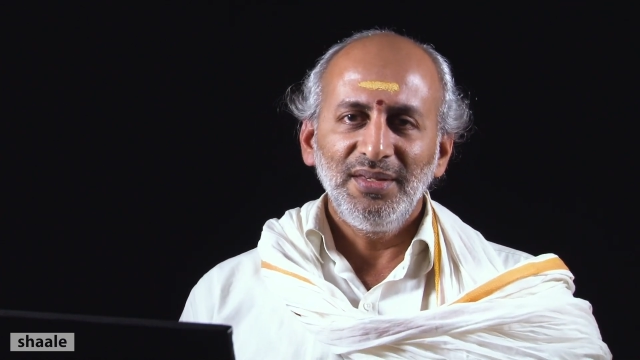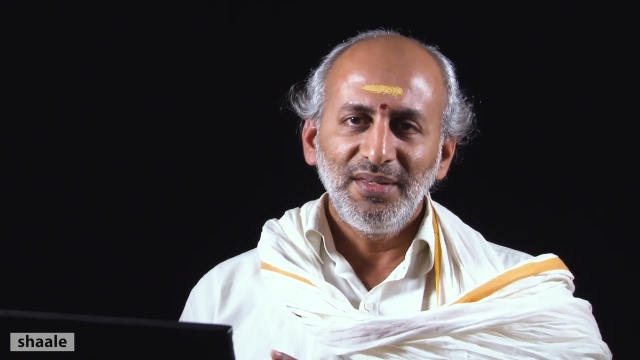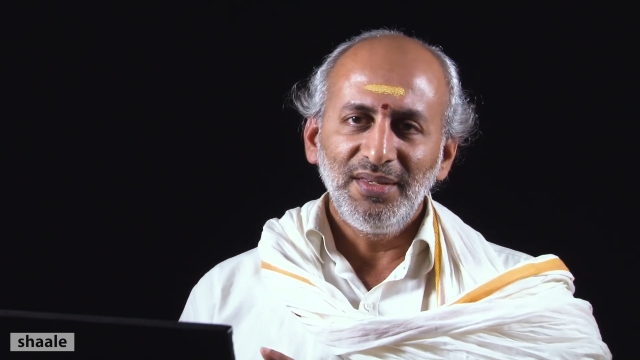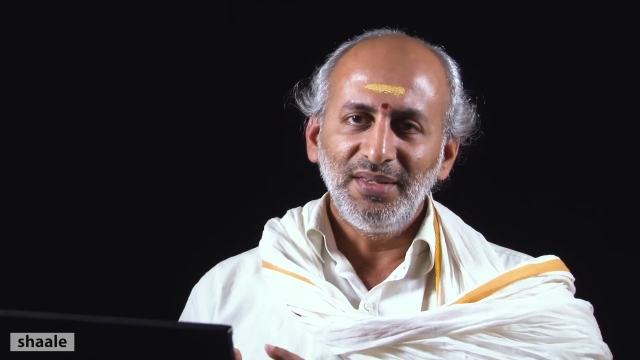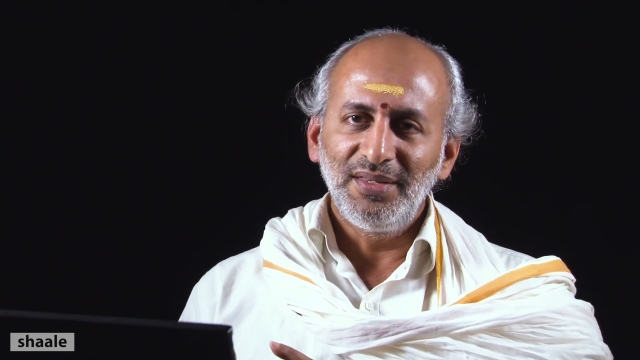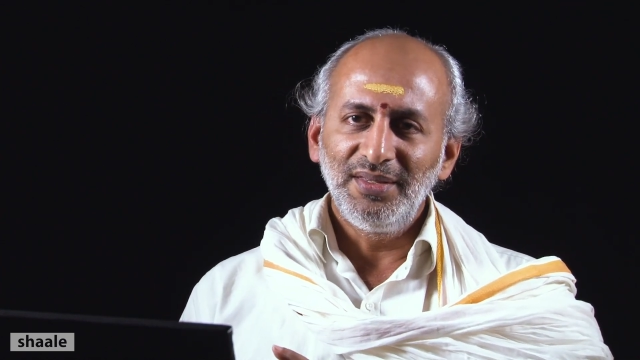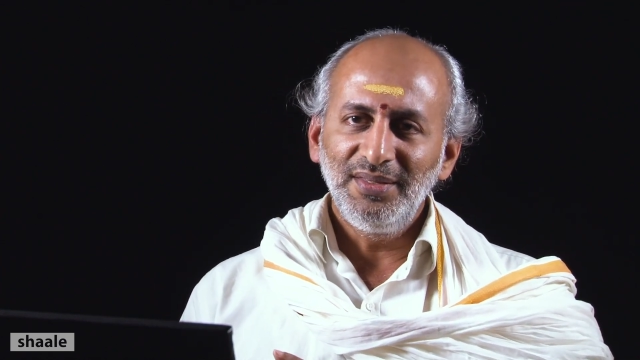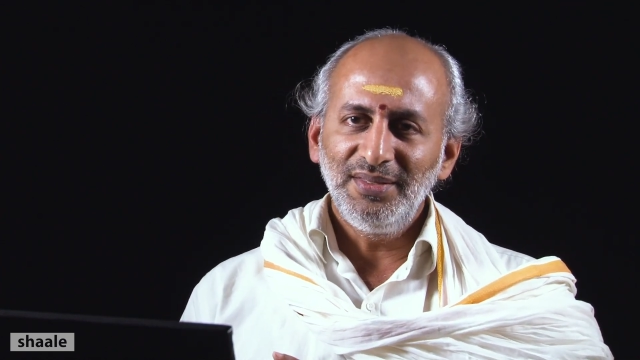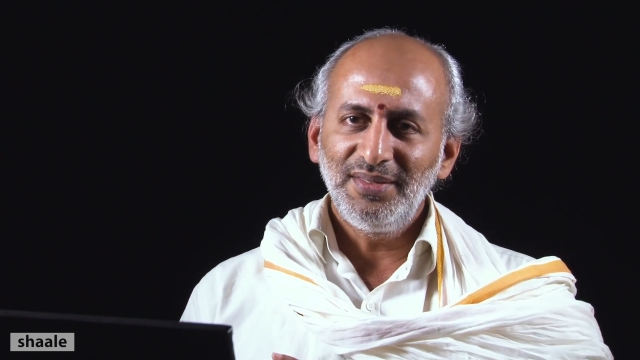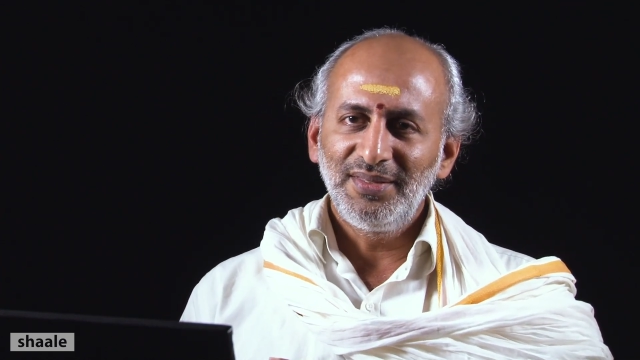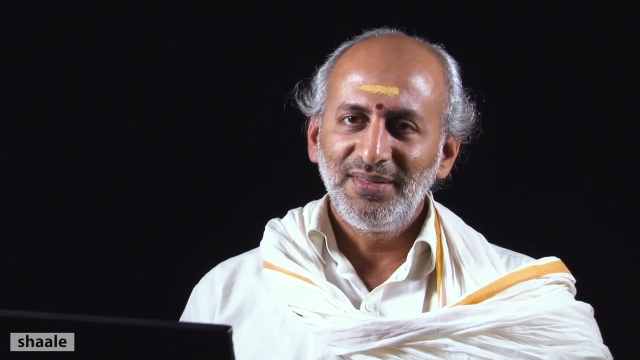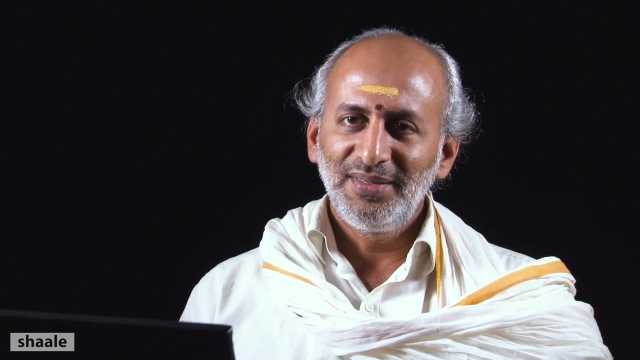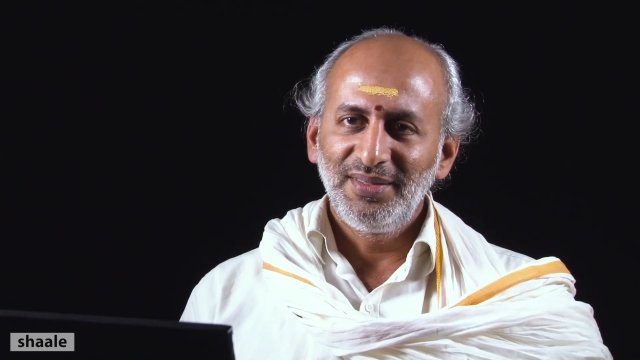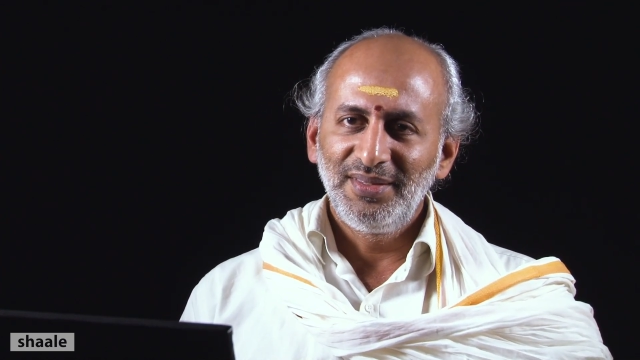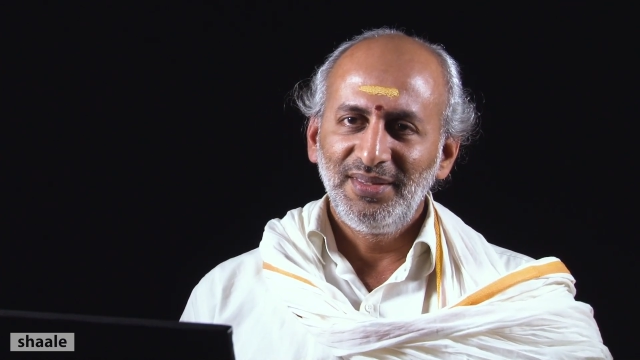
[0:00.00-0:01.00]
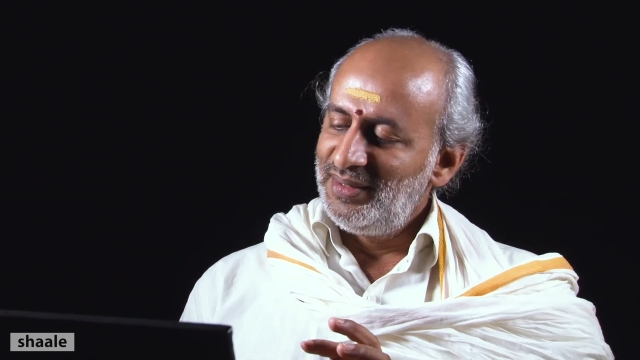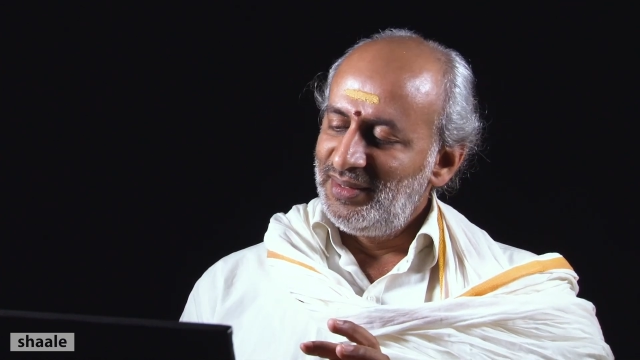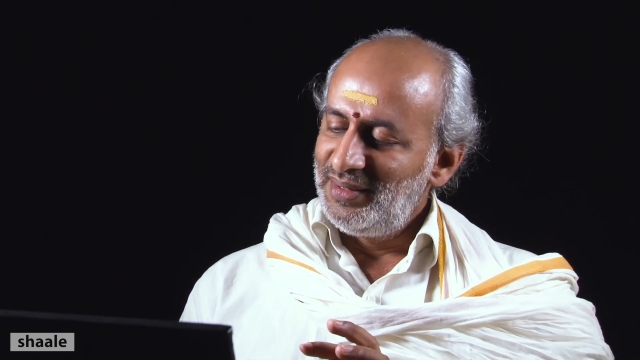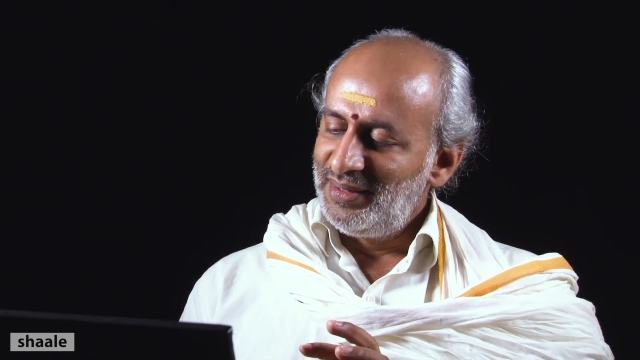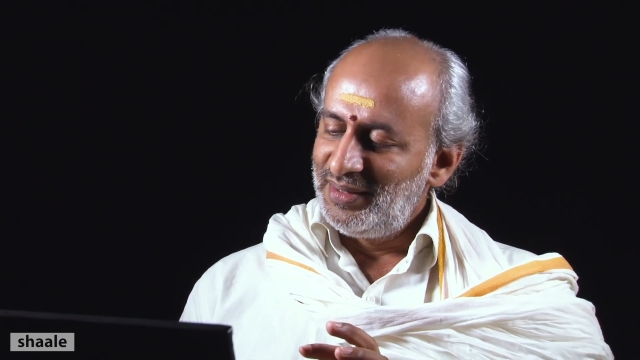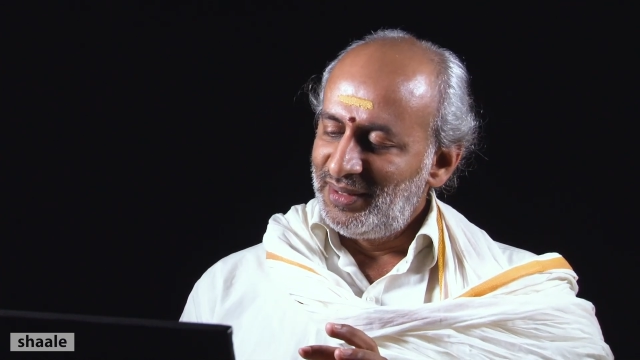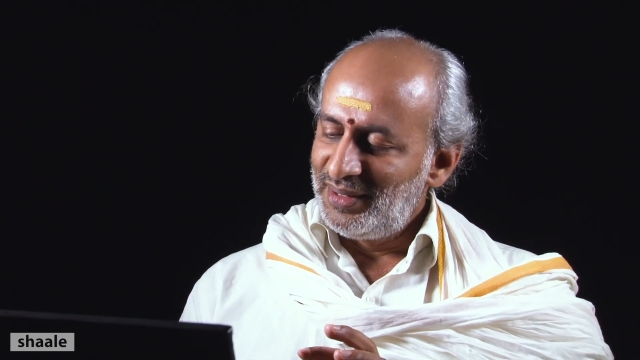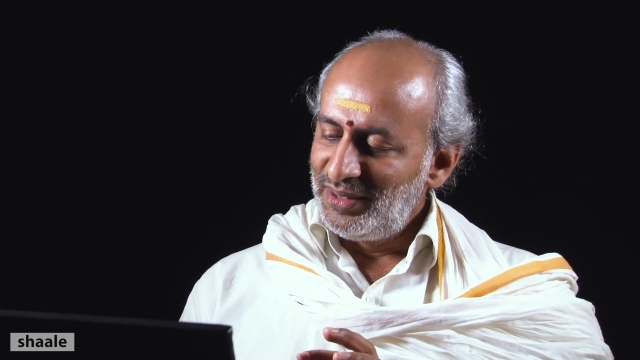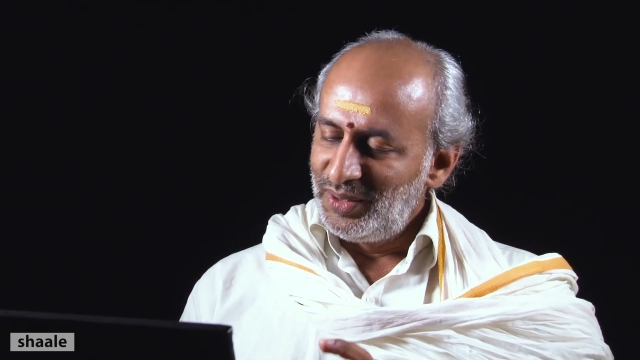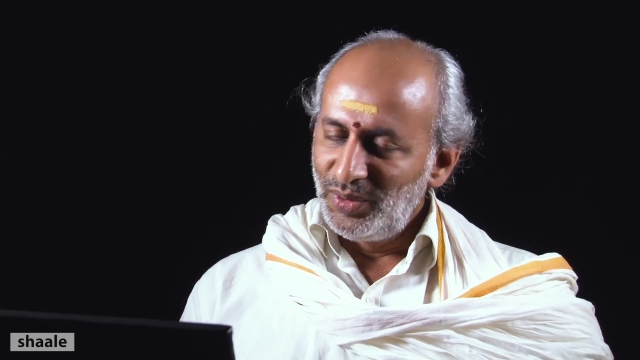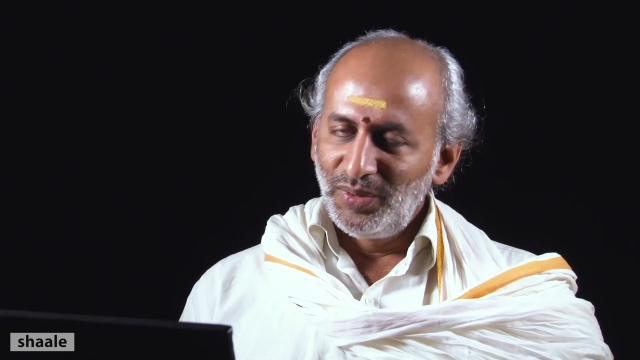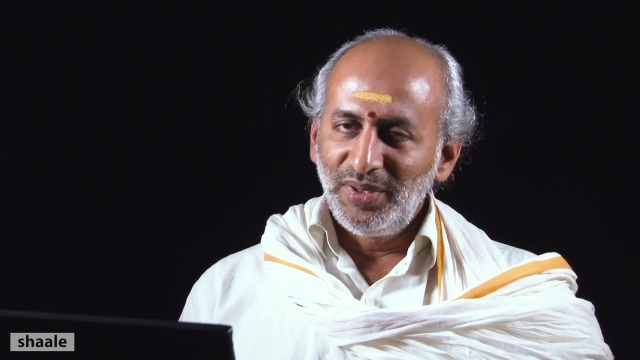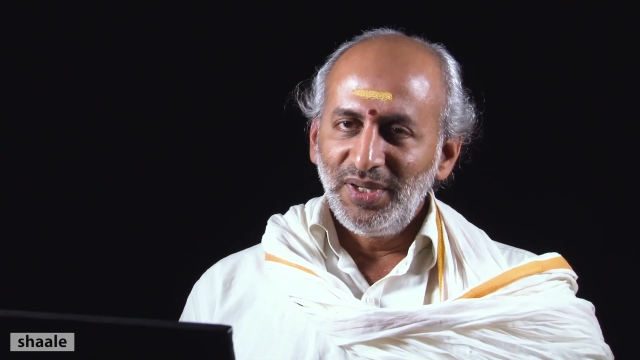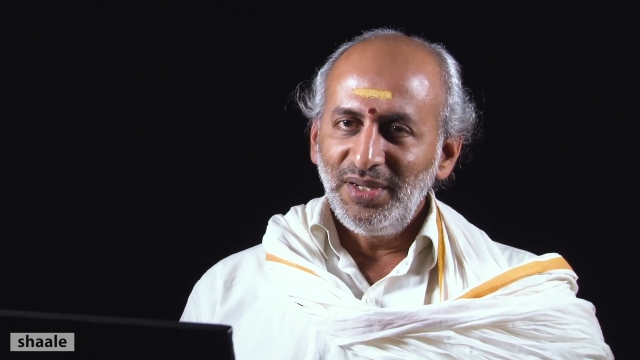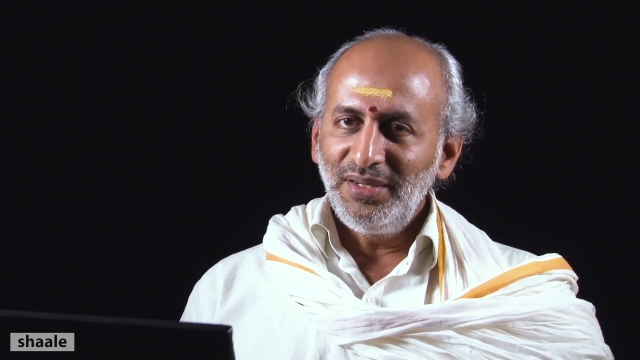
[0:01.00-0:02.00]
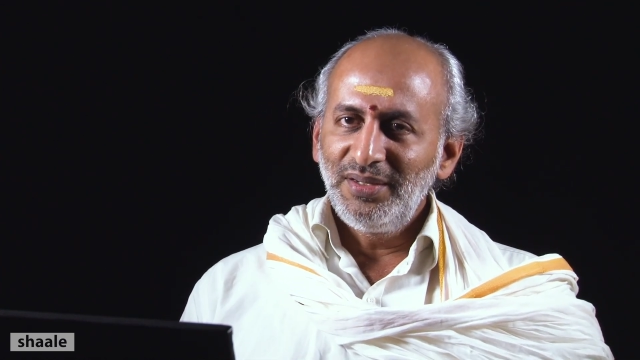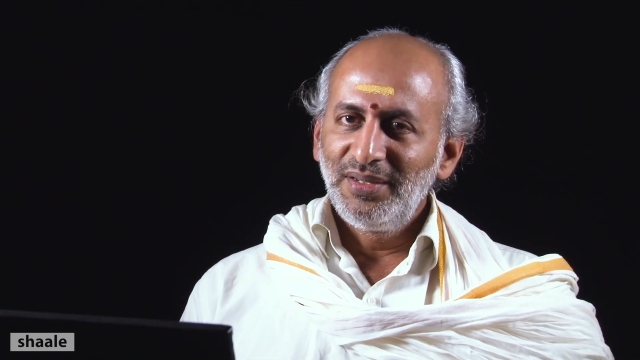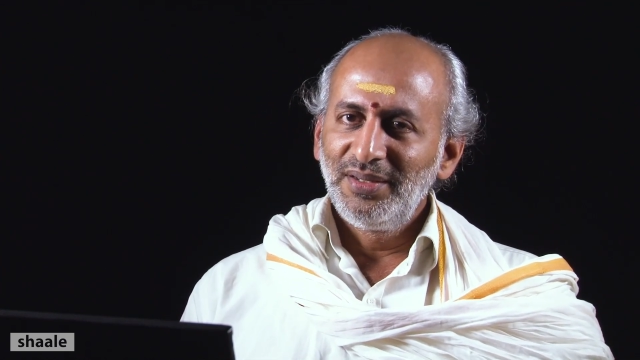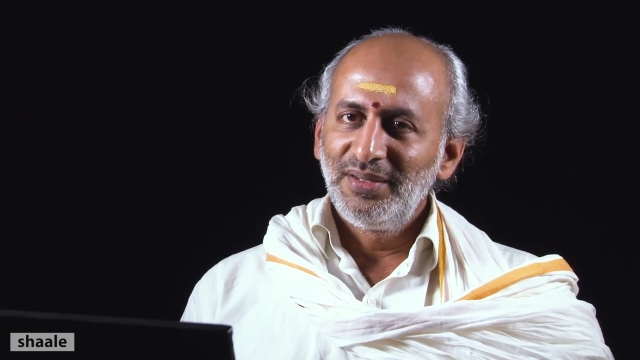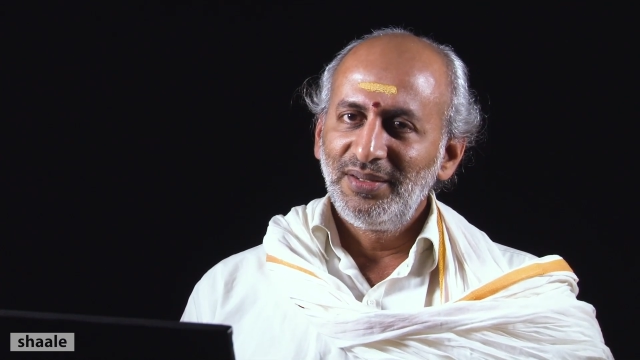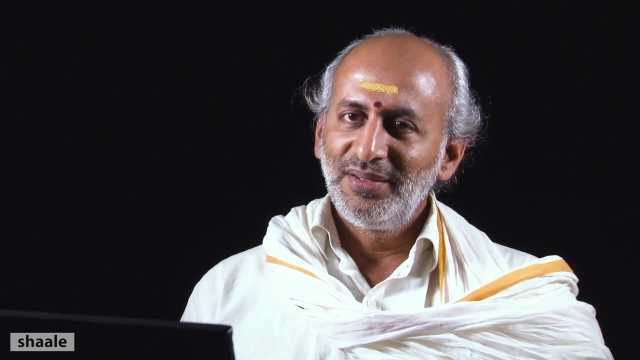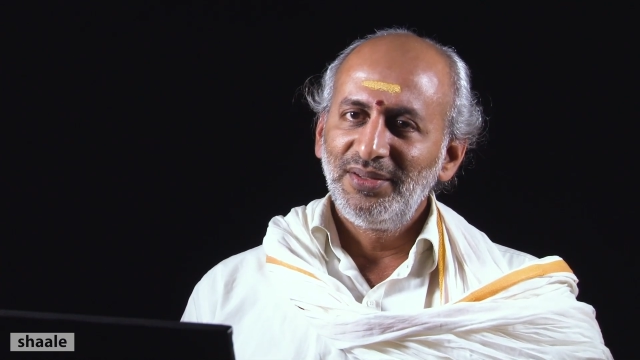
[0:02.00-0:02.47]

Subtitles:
is a unit